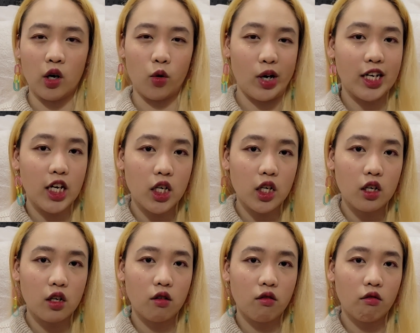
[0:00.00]
a gradient.
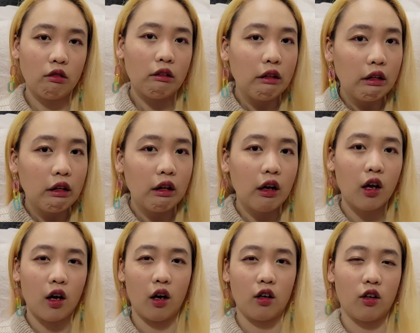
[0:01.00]

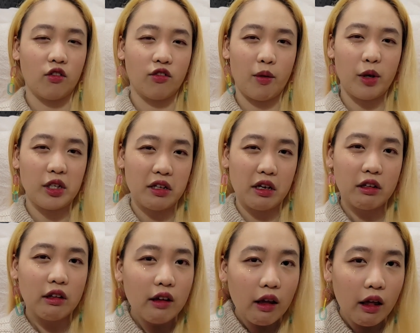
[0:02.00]
I don't know if that makes sense,